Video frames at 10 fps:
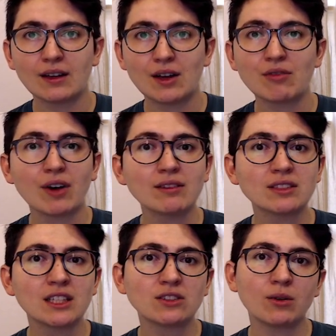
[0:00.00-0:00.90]
Five
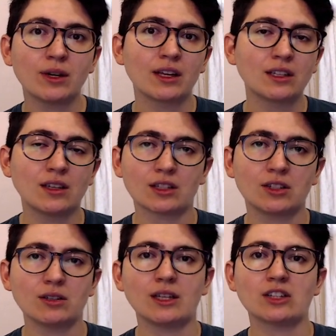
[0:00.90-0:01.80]
states already conduct their
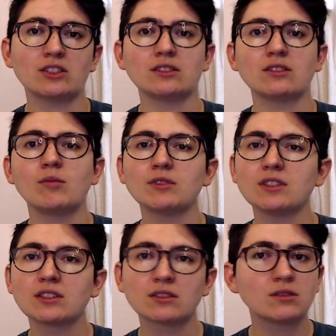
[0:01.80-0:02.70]
elections almost
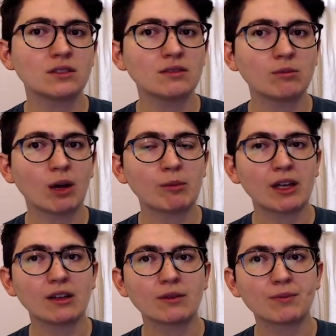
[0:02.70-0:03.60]
exclusively by
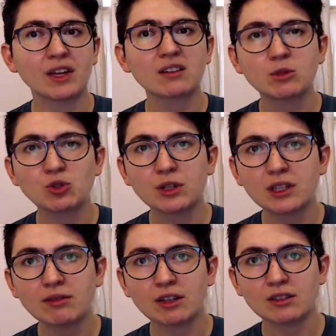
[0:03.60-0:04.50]
mail, and a majority
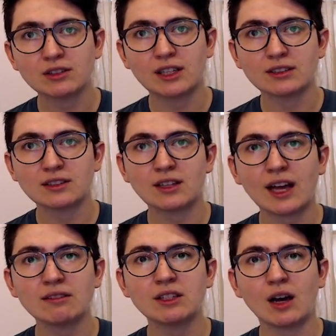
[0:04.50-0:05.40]
of other states
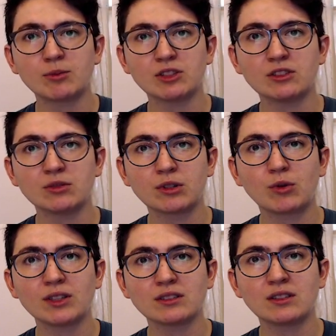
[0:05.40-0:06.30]
had the option to
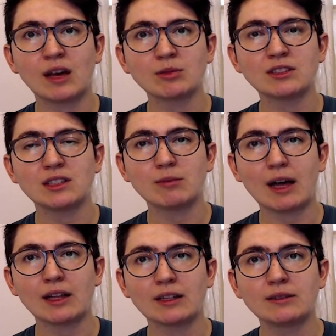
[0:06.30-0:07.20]
request an absentee
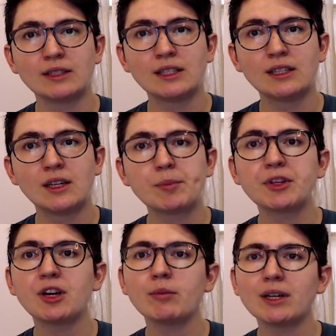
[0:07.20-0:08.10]
ballot. But
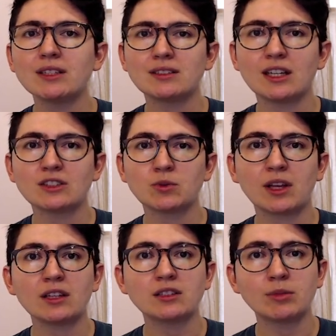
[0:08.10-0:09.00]
there are many states with
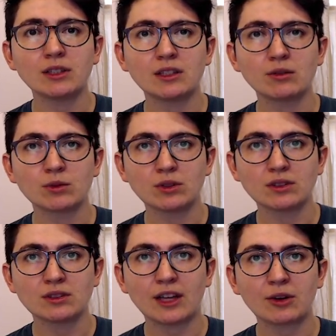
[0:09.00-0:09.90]
eligibility
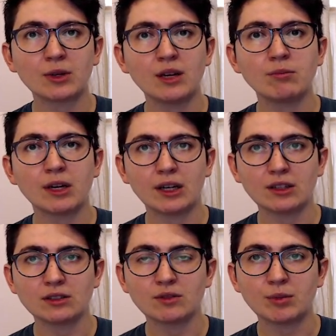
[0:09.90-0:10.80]
rules that create
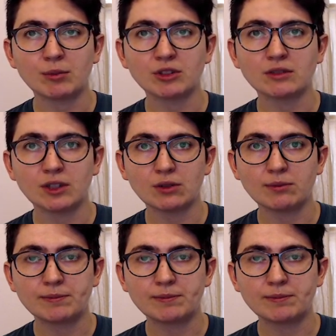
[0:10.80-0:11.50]
barriers for people to vote.